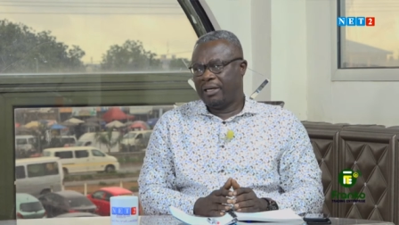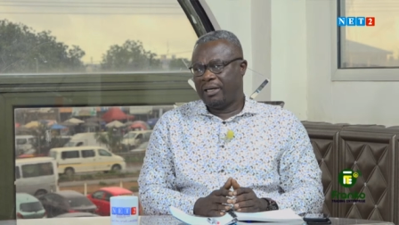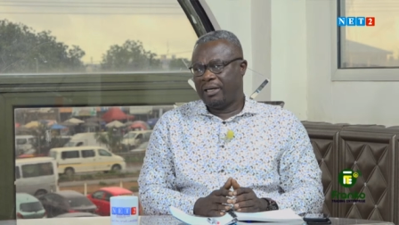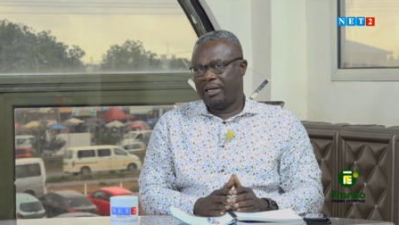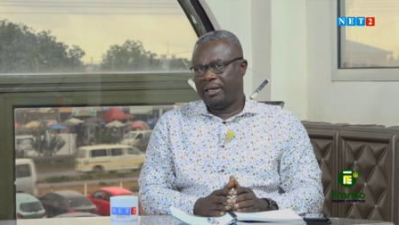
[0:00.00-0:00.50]
Uh,
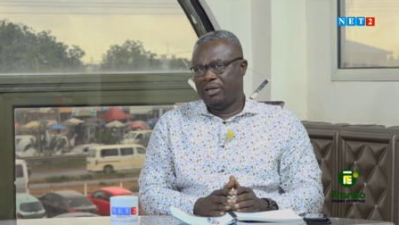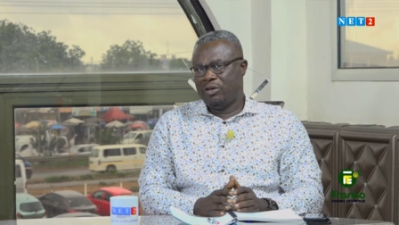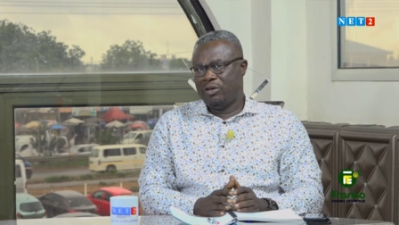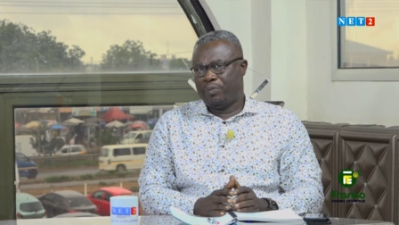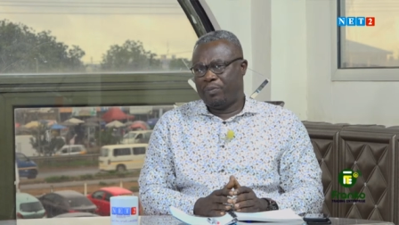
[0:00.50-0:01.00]

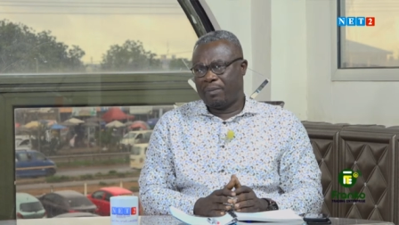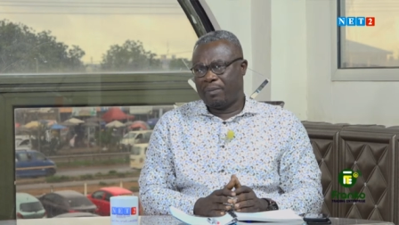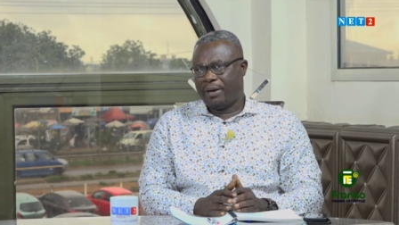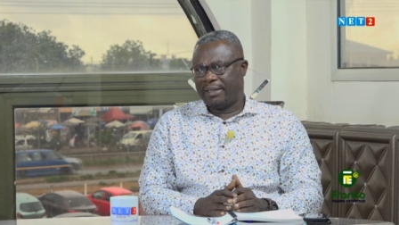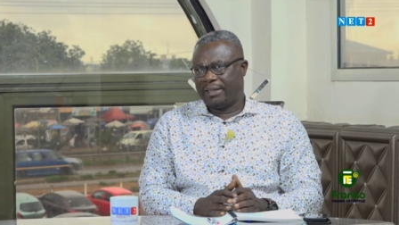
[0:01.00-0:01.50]
New
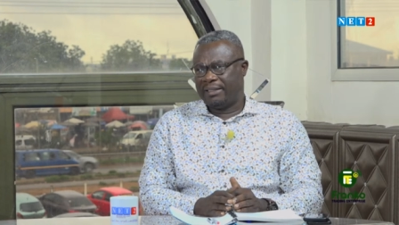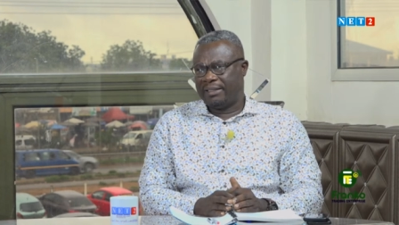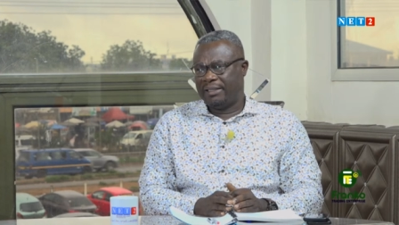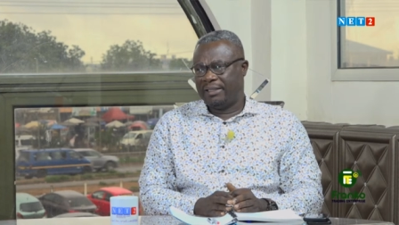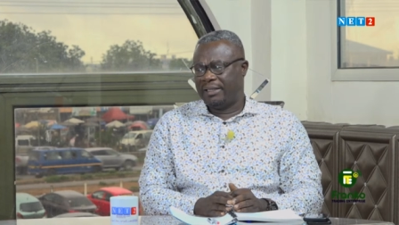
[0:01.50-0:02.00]
Patriotic
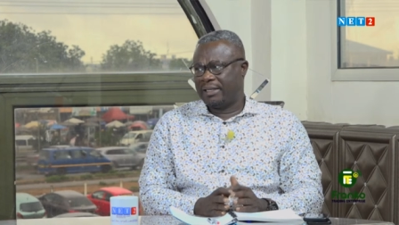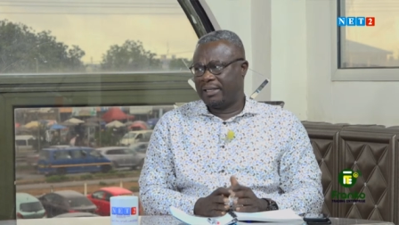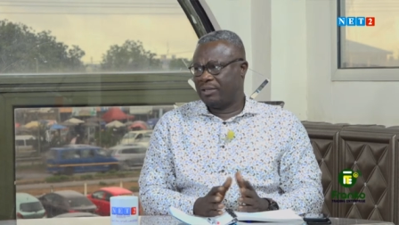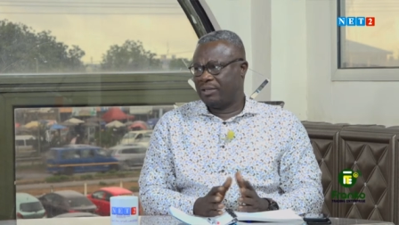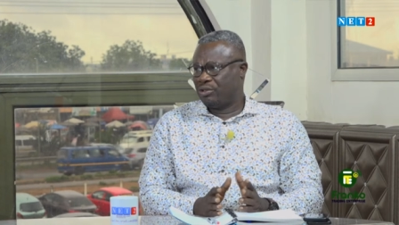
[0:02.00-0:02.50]
Party is an
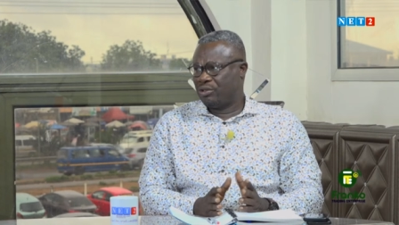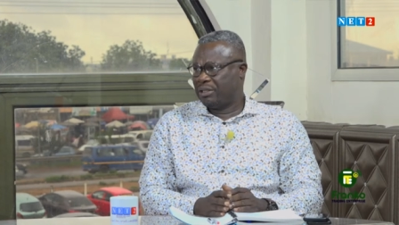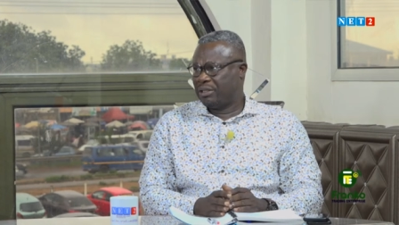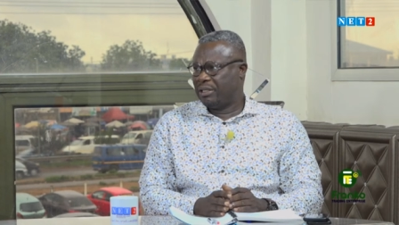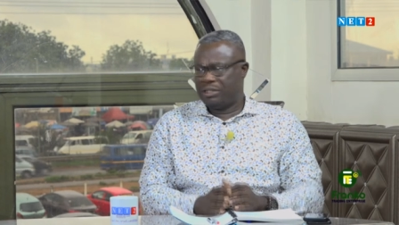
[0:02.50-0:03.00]

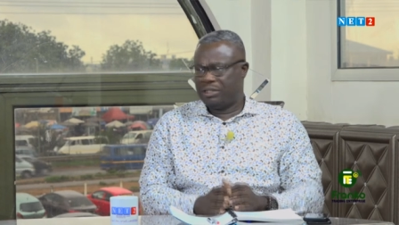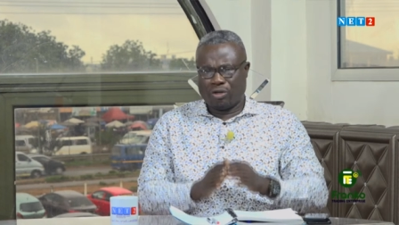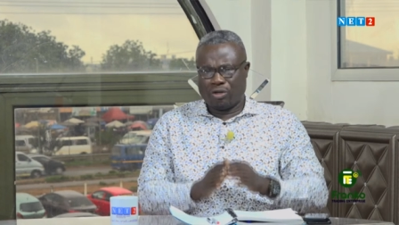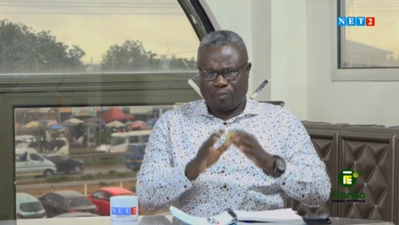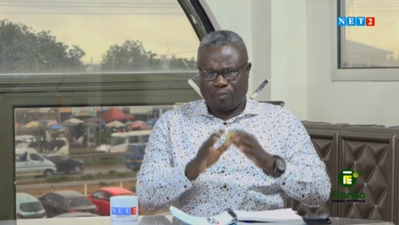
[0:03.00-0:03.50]
association. It's
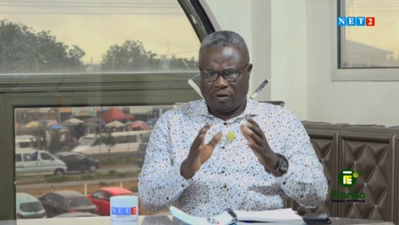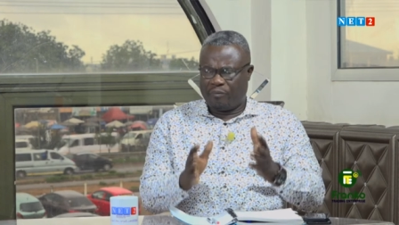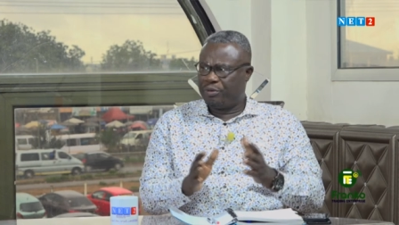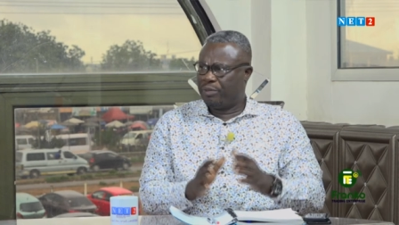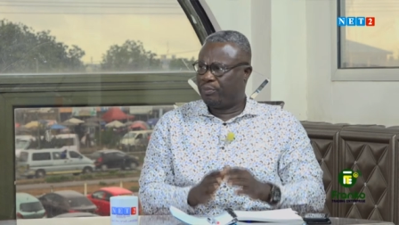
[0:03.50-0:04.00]
mm-hmm. a group
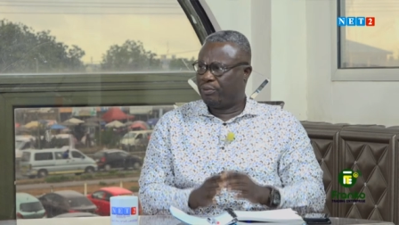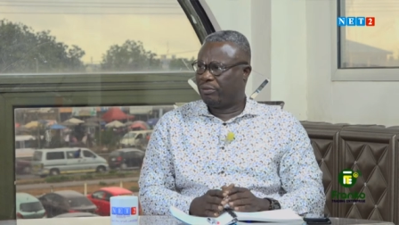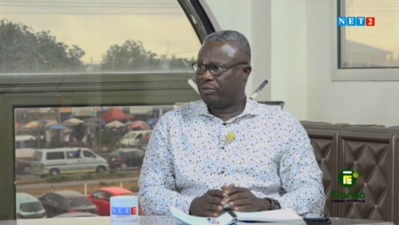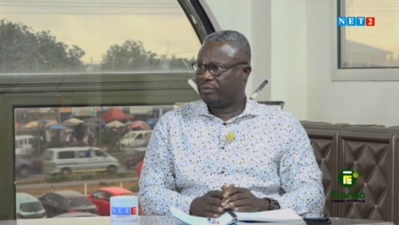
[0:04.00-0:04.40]
of people.